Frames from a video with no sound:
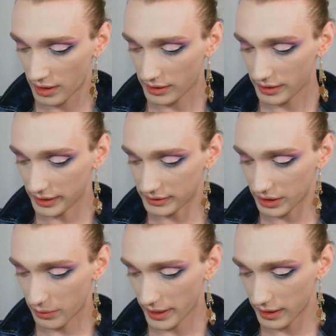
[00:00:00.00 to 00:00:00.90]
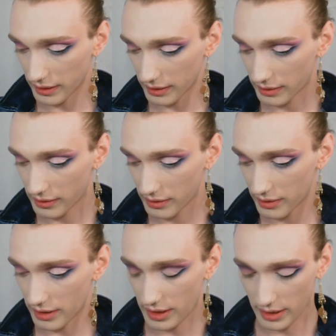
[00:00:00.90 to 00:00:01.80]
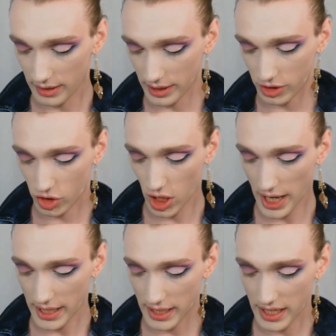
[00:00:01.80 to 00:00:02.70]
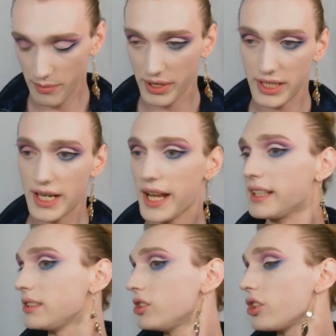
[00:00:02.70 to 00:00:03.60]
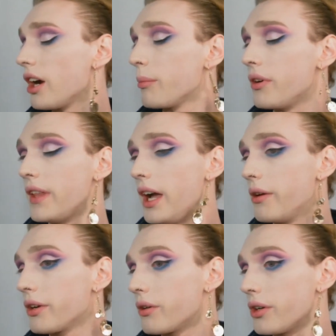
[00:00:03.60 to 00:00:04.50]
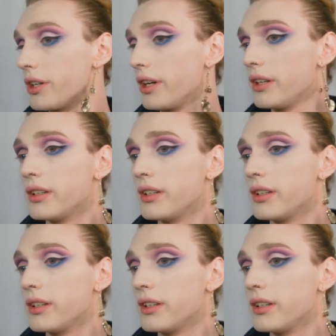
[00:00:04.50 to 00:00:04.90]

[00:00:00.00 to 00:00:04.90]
nice and quick and try and keep it nice and sharp on that outer corner